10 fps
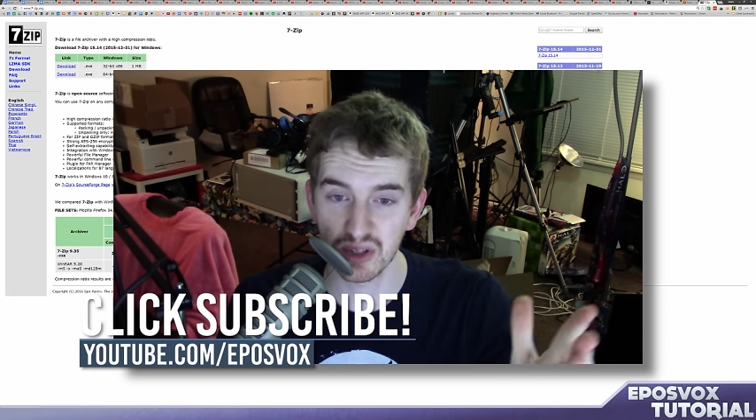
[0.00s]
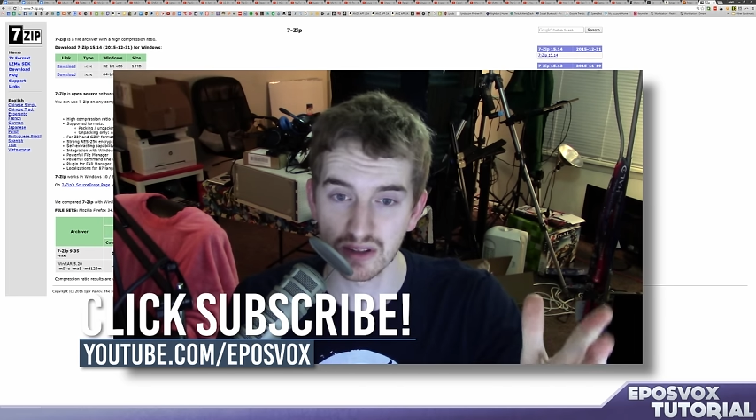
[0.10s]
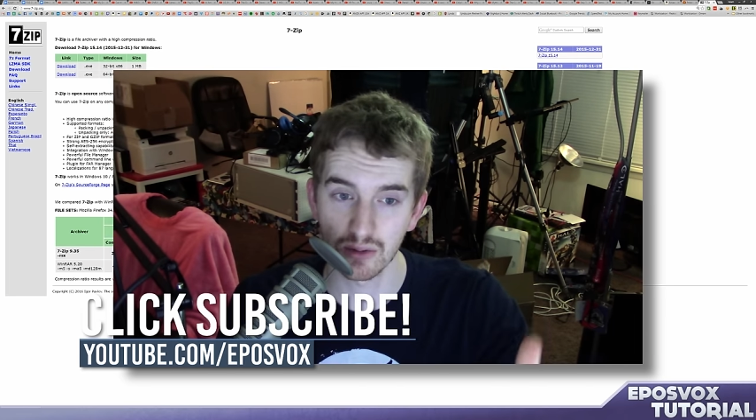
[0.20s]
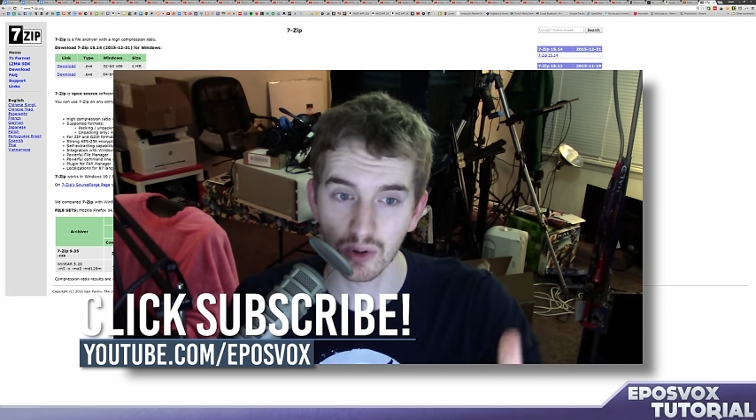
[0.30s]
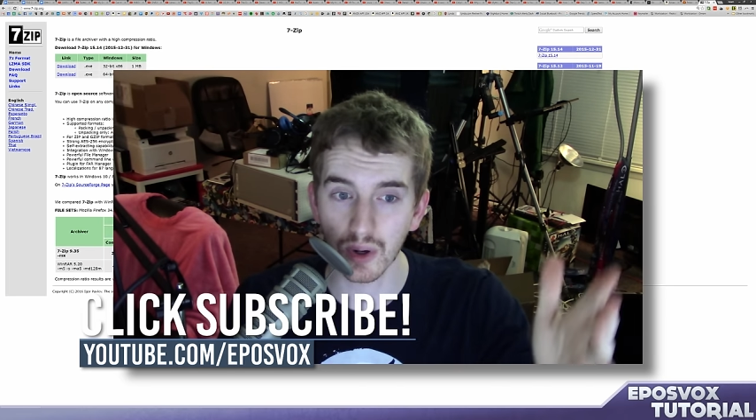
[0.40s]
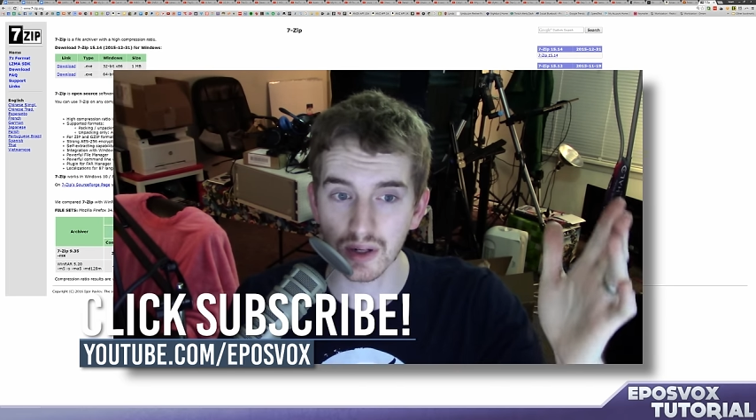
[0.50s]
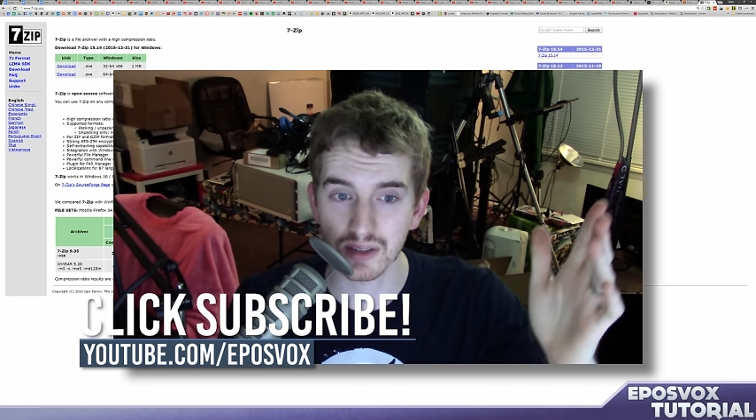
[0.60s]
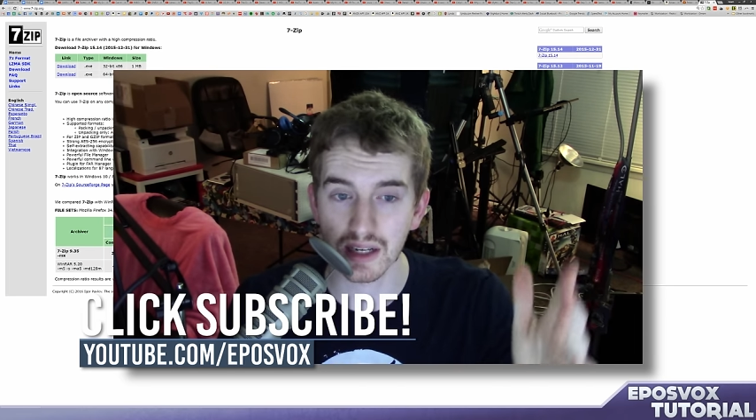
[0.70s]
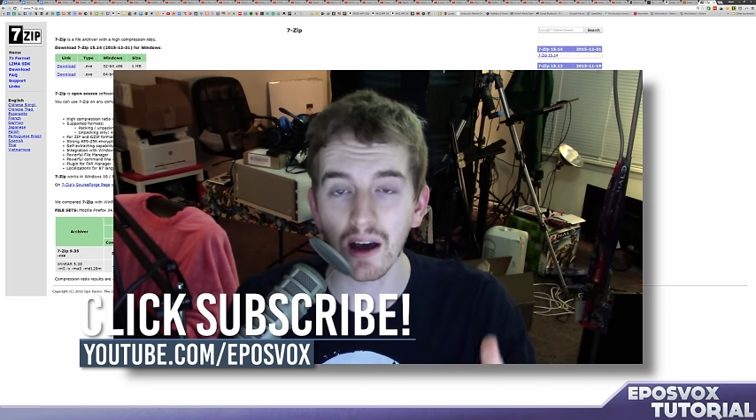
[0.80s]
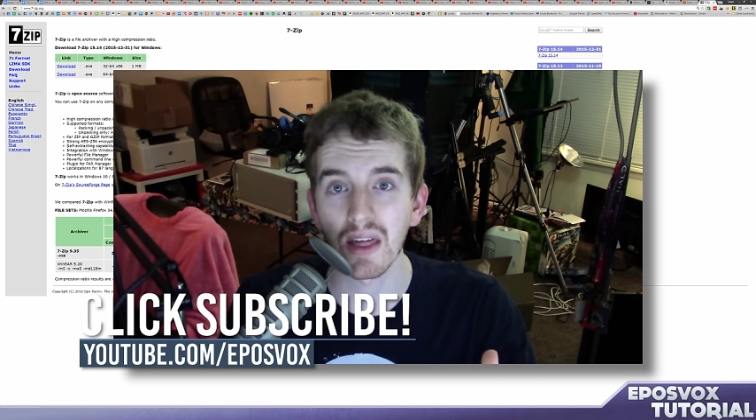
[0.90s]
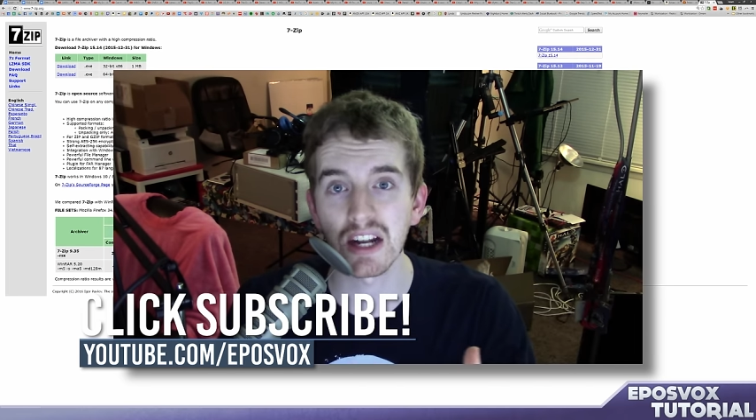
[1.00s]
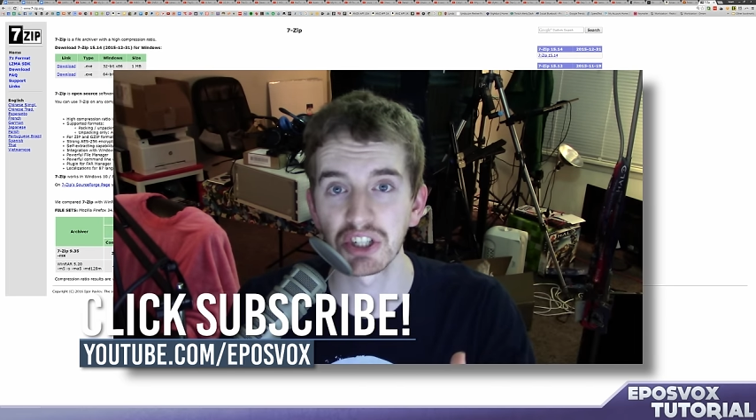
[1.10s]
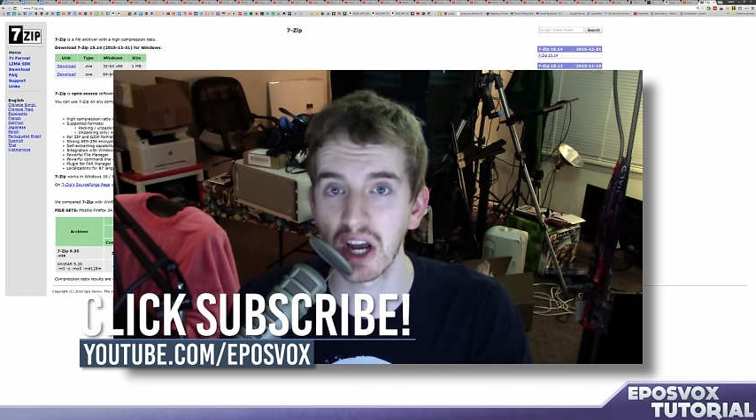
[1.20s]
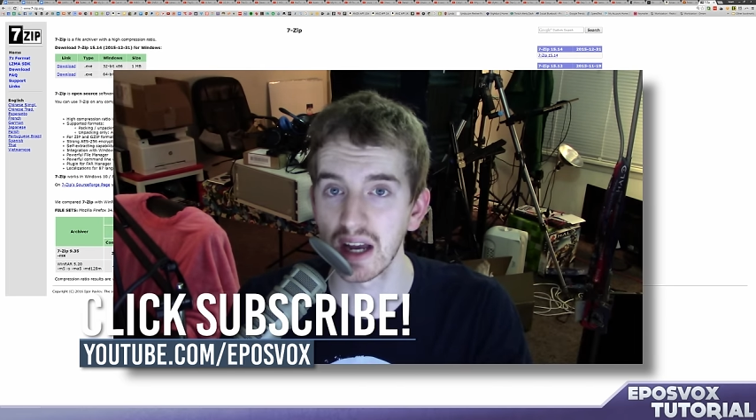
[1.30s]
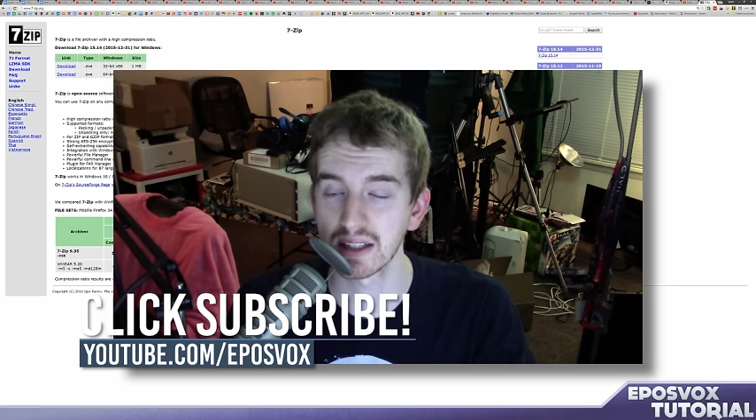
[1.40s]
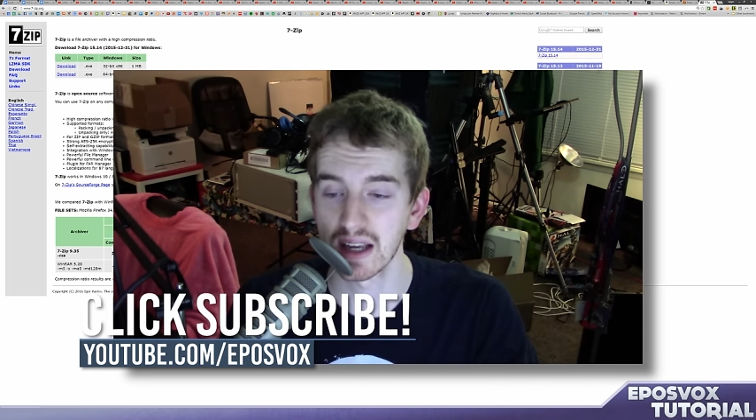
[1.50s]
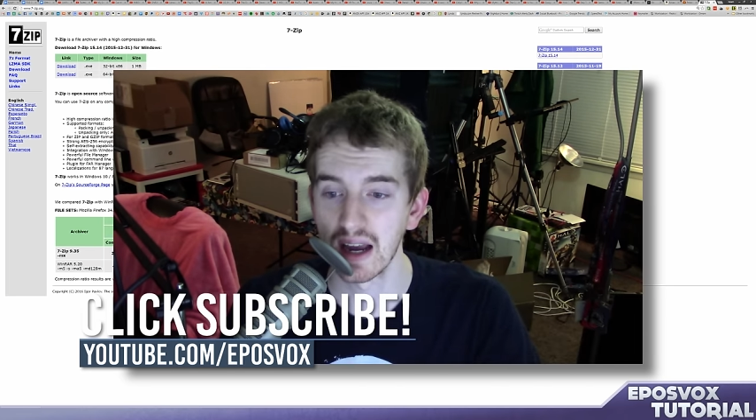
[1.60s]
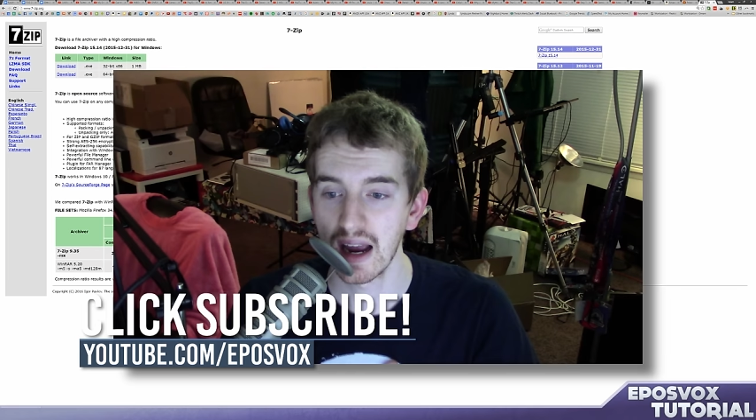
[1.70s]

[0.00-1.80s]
and tutorials and all that jazz.